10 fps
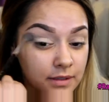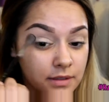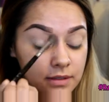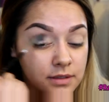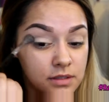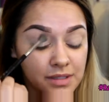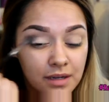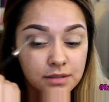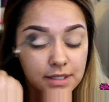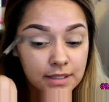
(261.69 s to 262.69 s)
it's
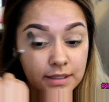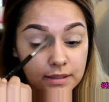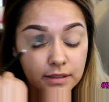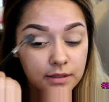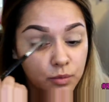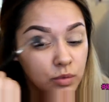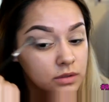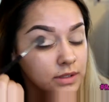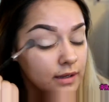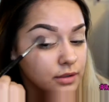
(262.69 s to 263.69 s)
locked in and it
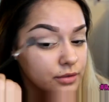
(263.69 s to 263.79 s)
will not